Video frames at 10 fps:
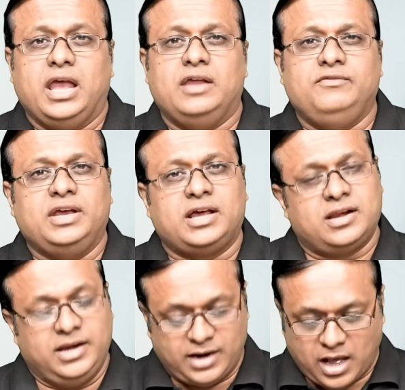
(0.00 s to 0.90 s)
and we are
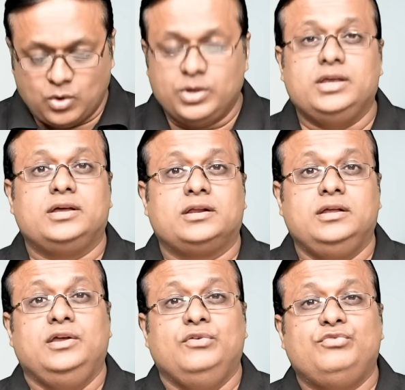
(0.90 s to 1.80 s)
now here,
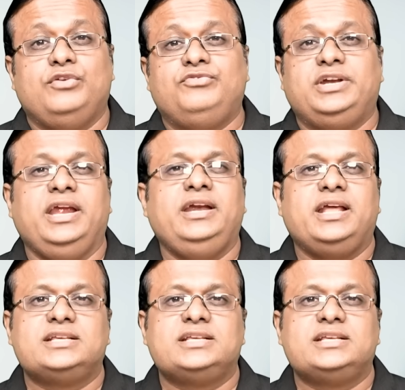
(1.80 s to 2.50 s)
15